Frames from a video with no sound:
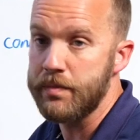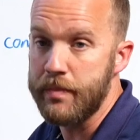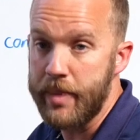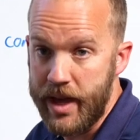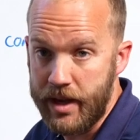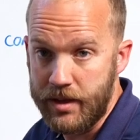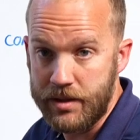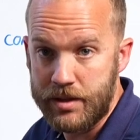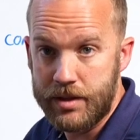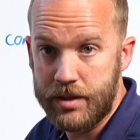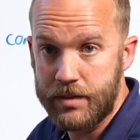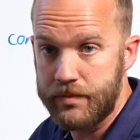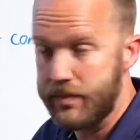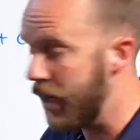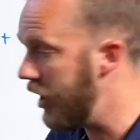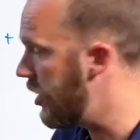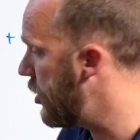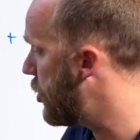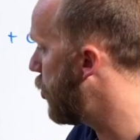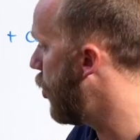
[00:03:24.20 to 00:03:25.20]
base.
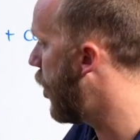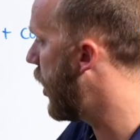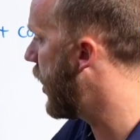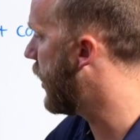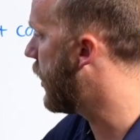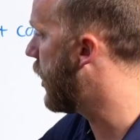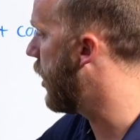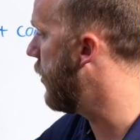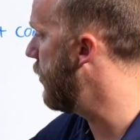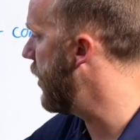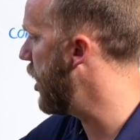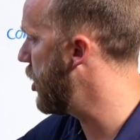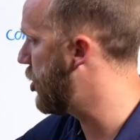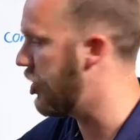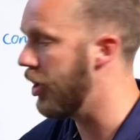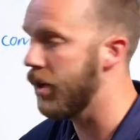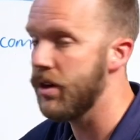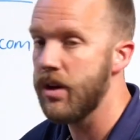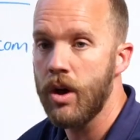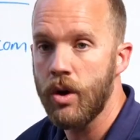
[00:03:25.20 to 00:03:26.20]
They just wanted
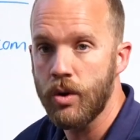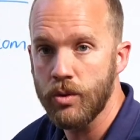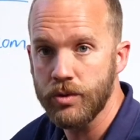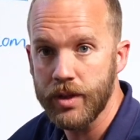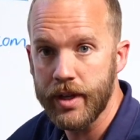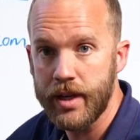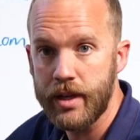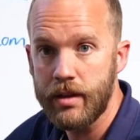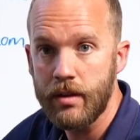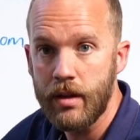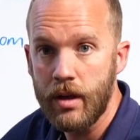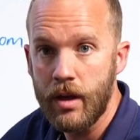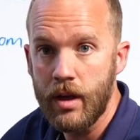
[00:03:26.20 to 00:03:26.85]
commission only.